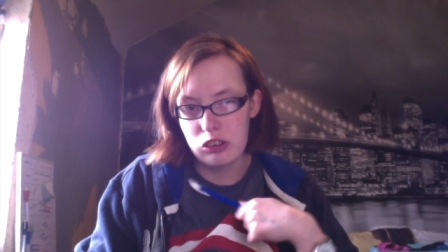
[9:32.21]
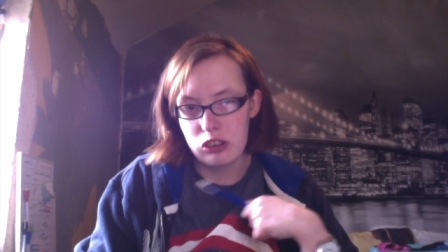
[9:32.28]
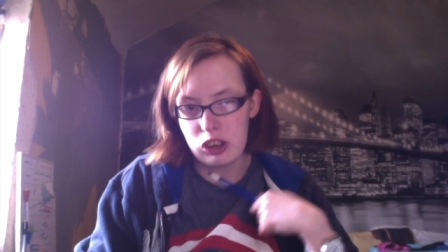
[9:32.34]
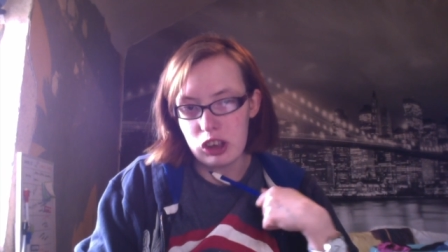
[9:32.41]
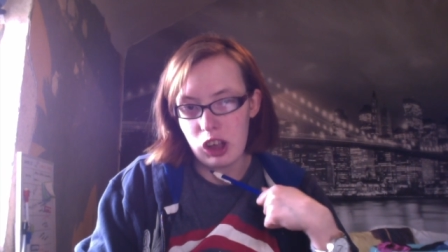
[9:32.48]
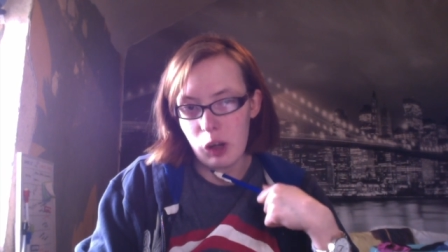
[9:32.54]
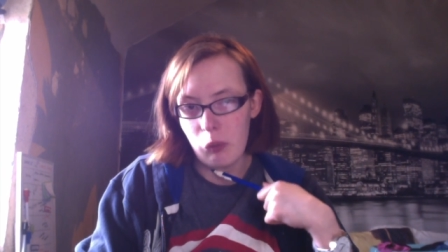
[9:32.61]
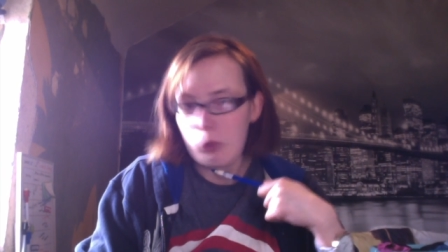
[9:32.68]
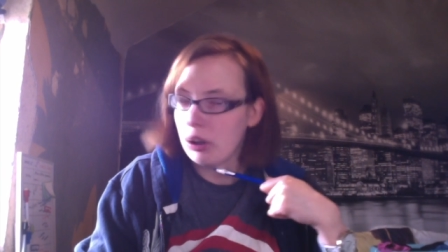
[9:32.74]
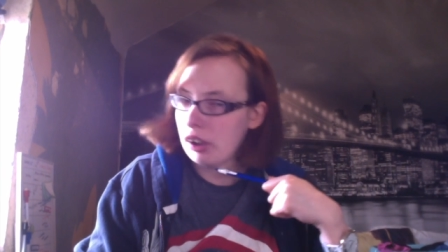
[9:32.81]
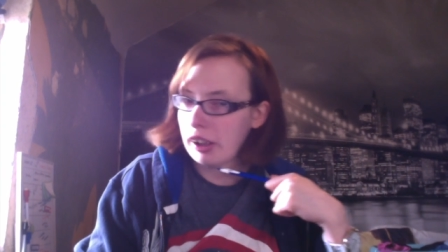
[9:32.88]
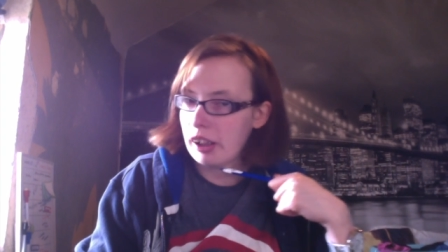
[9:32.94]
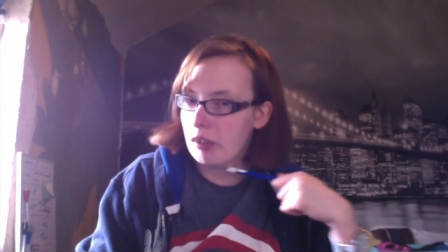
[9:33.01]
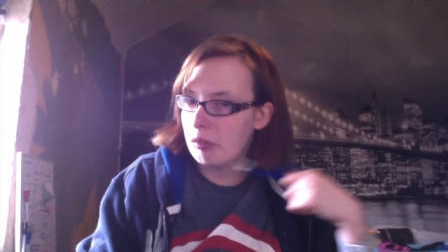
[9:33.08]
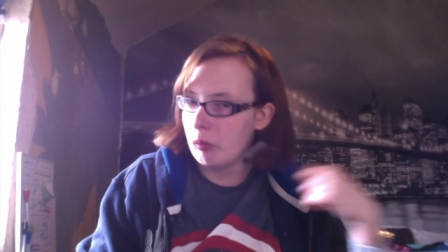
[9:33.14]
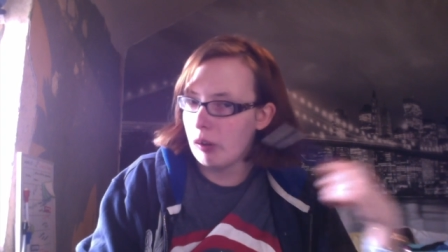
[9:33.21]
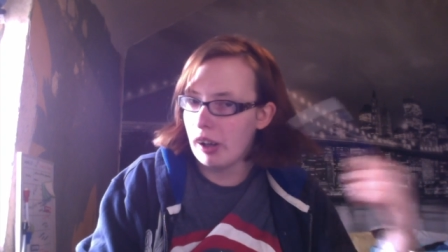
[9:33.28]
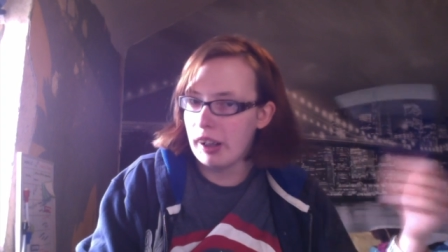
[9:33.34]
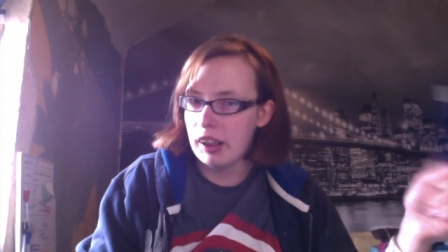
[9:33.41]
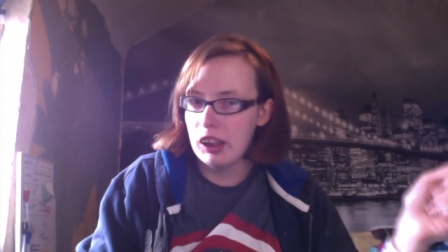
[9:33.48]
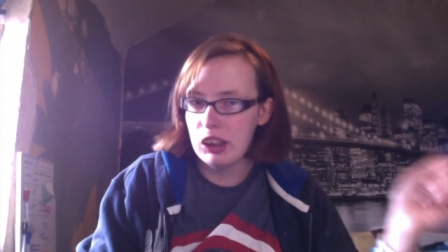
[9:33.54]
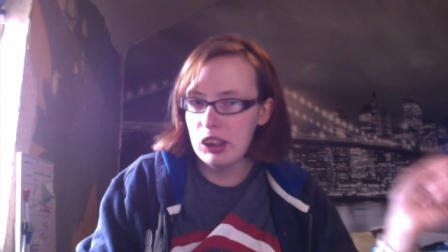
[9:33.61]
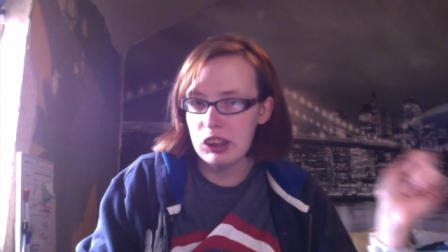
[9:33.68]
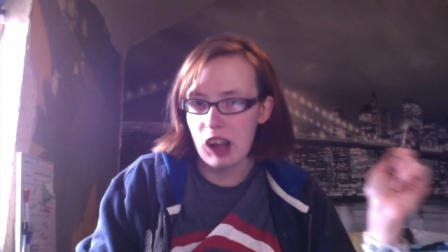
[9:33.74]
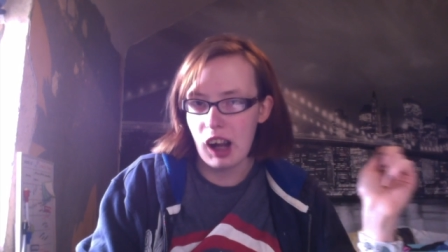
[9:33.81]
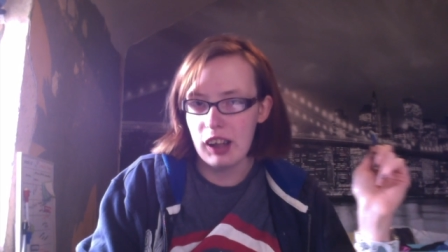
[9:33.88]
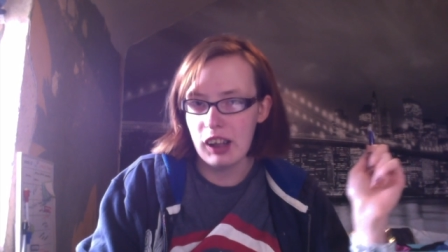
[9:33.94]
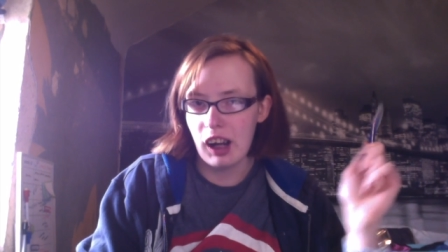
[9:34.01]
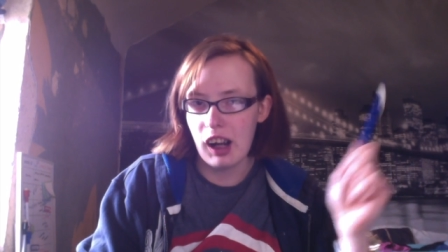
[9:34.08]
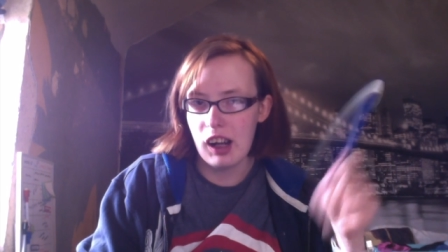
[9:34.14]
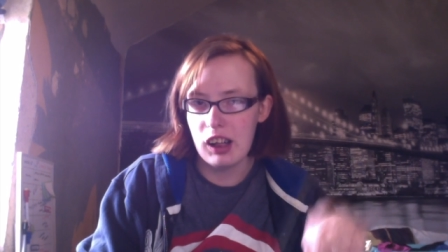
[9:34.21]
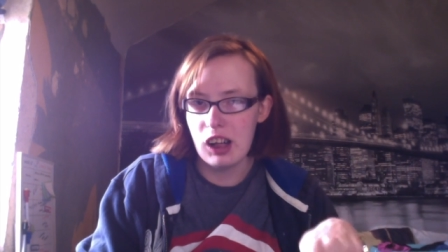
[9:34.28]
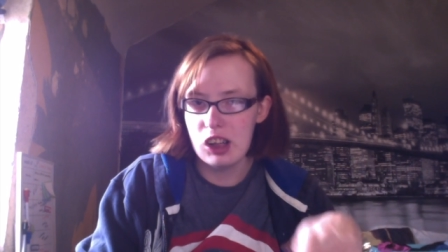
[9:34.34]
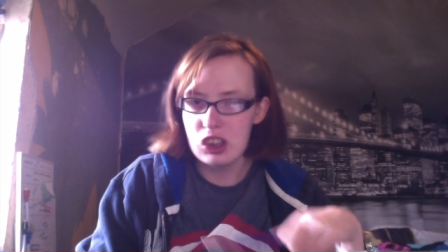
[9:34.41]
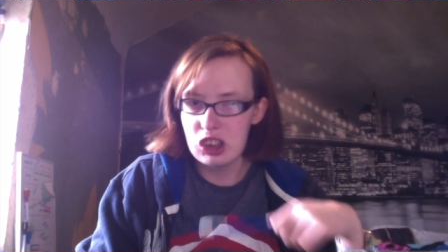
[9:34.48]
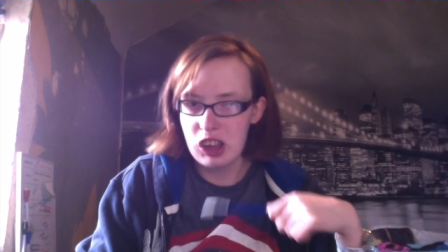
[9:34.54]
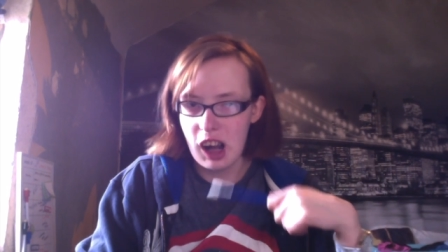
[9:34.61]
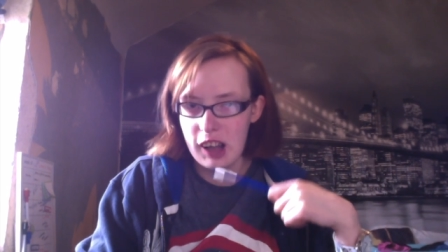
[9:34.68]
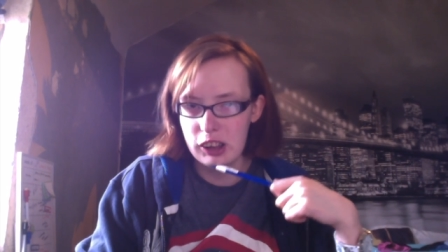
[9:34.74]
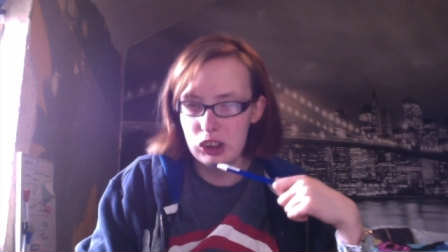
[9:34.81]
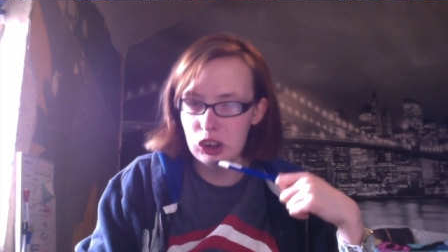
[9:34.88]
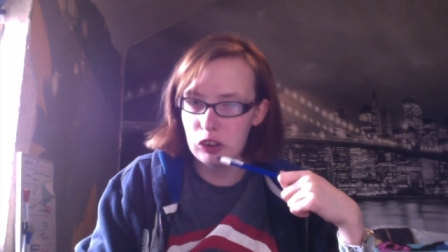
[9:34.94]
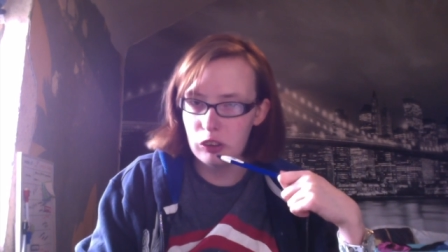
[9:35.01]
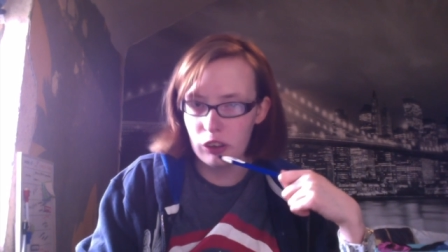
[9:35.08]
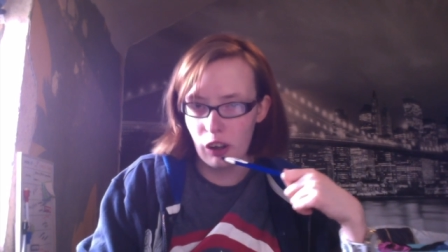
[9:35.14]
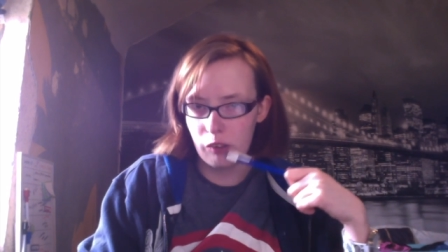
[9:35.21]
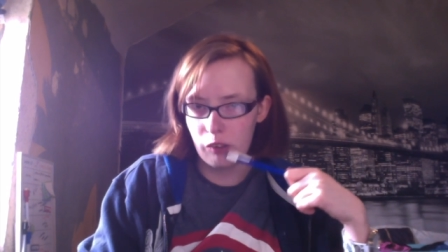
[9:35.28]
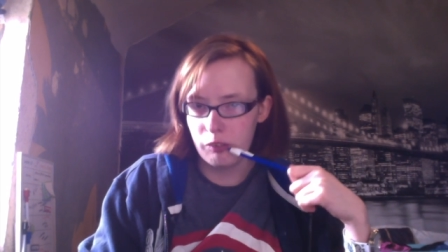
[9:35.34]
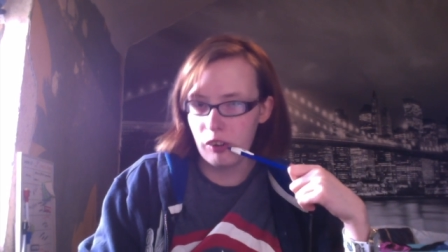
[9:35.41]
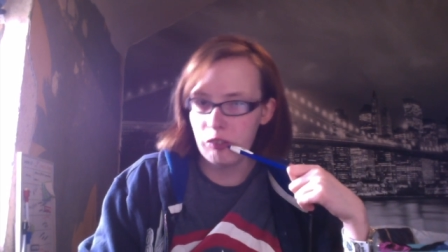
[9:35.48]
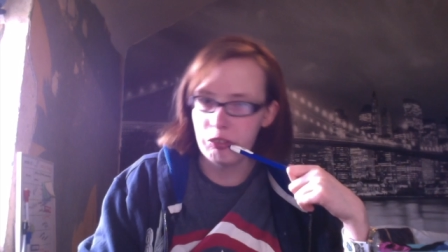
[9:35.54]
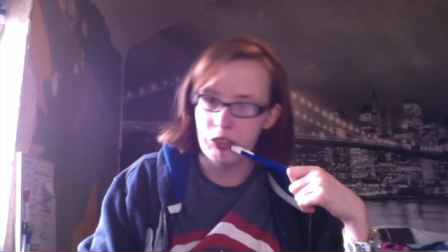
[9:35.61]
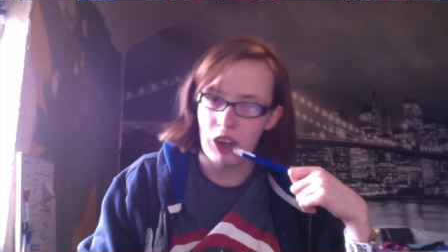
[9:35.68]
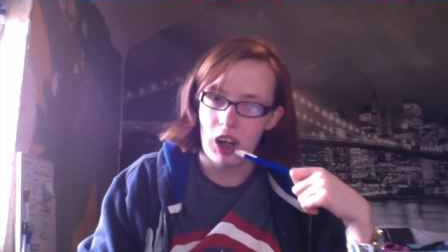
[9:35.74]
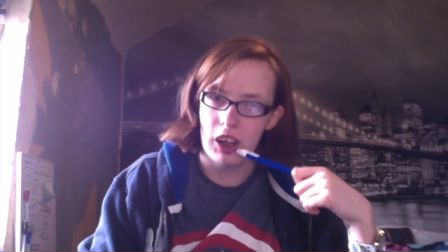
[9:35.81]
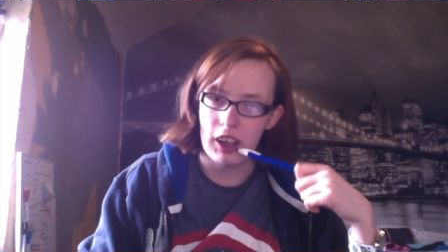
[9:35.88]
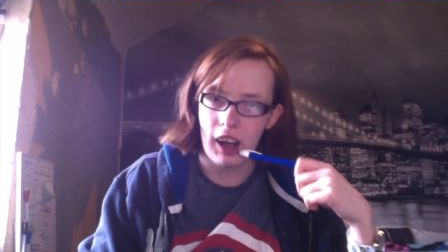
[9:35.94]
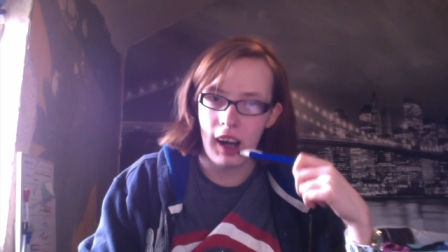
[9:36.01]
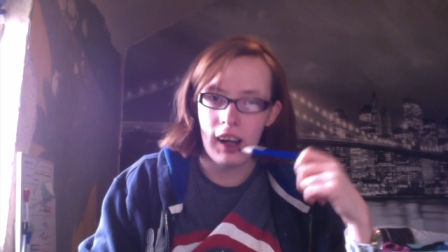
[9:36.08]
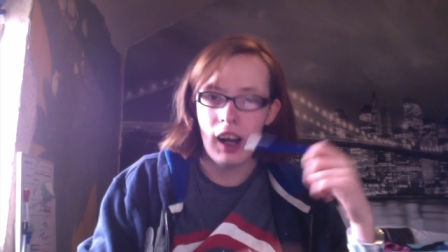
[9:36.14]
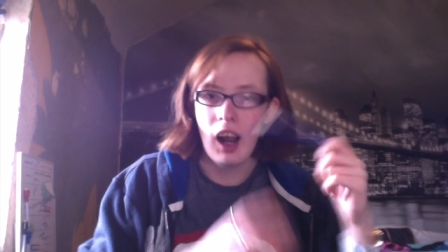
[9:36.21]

to know what the giveaway is, uh, then it's stay tuned for Friday.